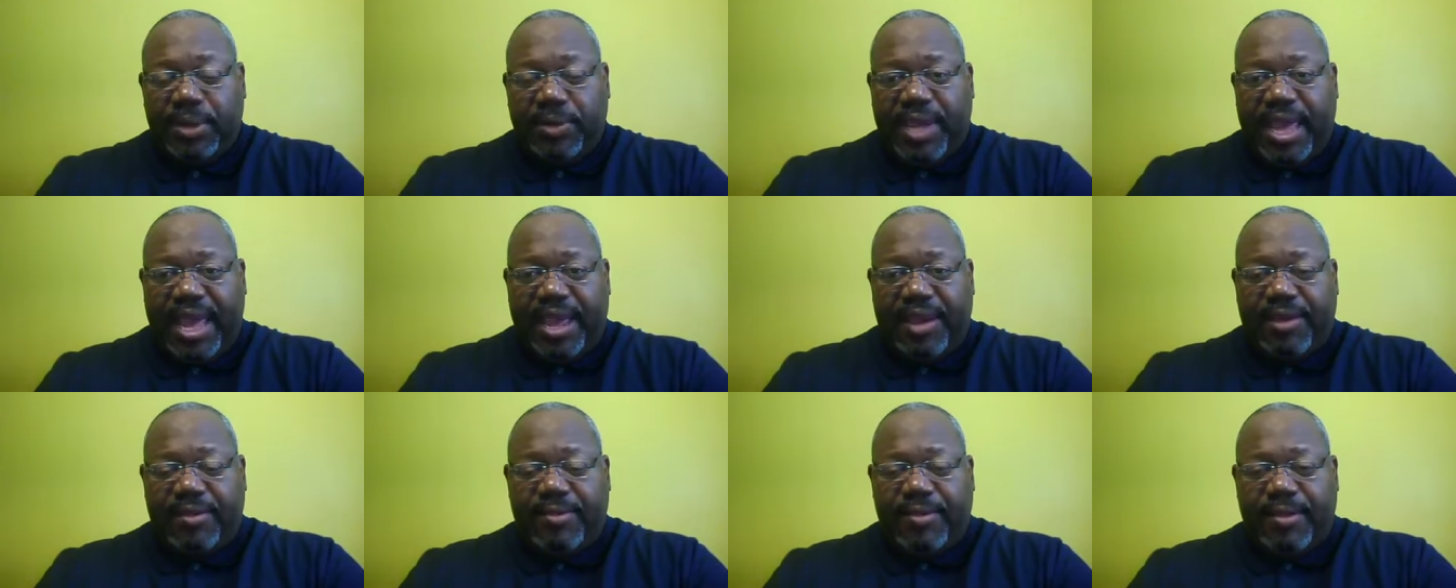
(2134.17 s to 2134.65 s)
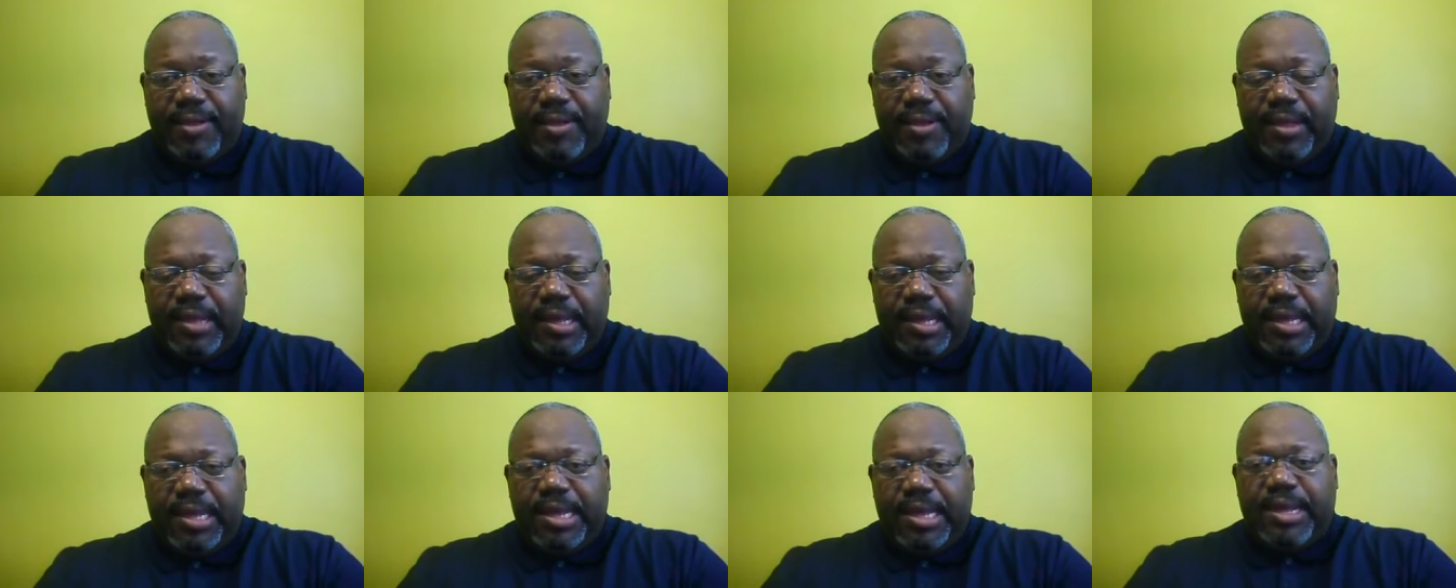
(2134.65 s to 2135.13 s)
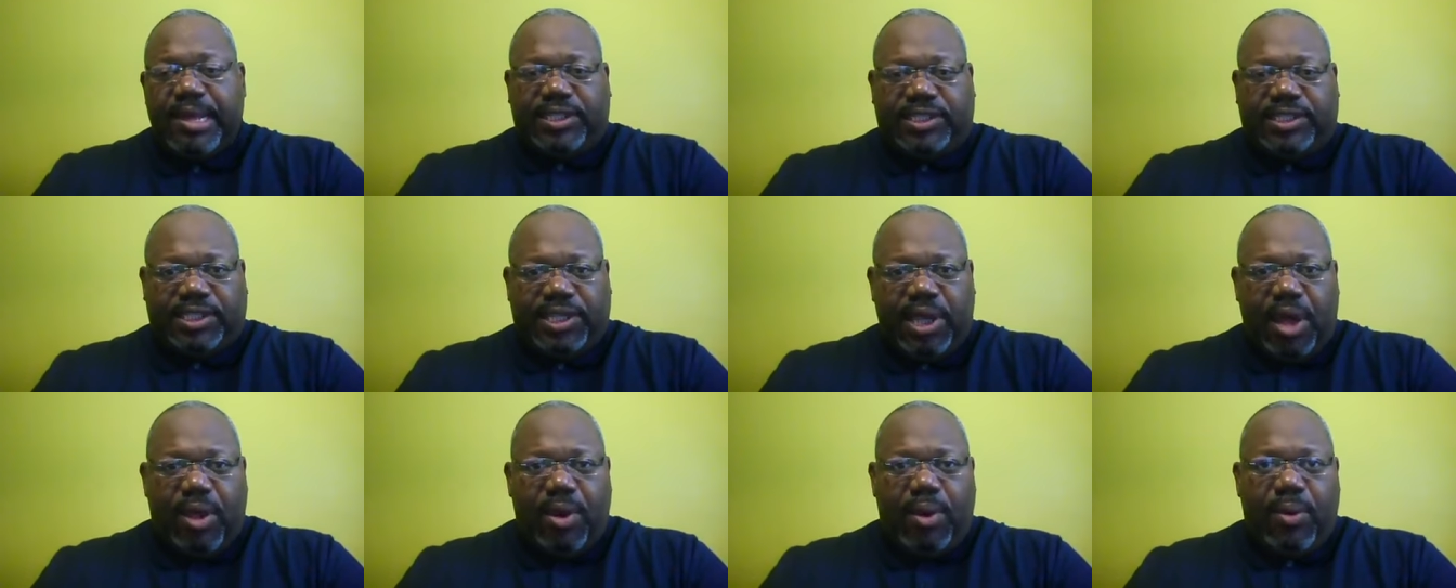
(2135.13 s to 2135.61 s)
Okay?
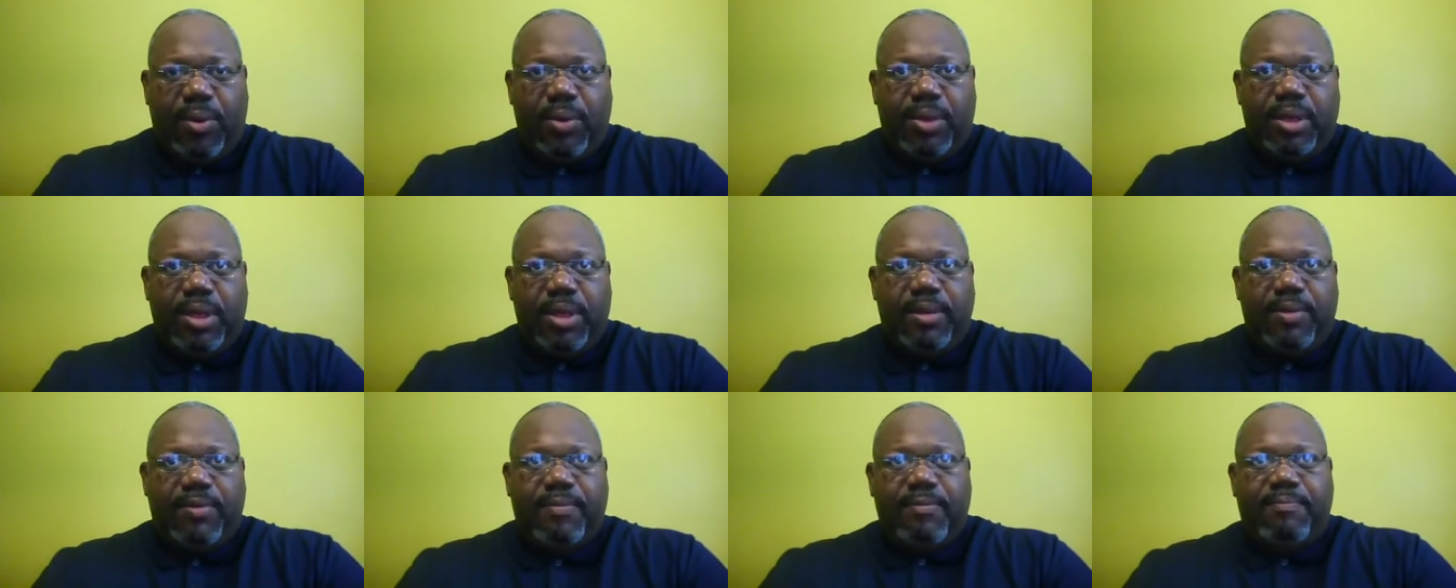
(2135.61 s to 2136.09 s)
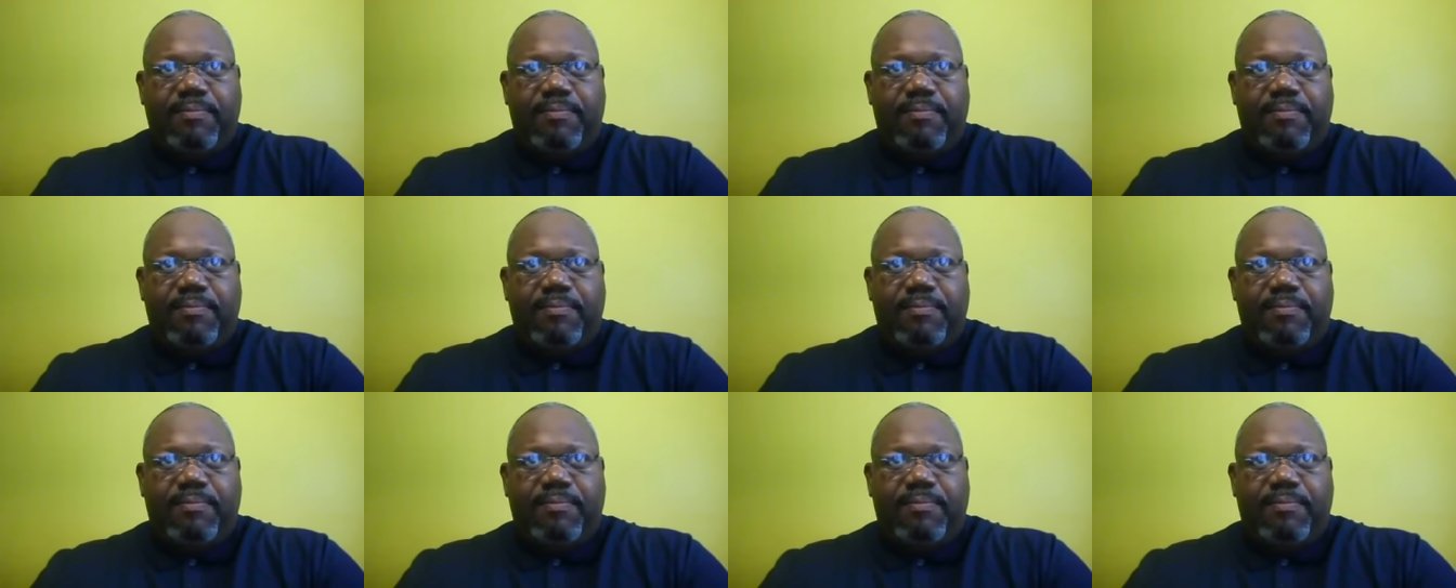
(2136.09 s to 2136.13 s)
So,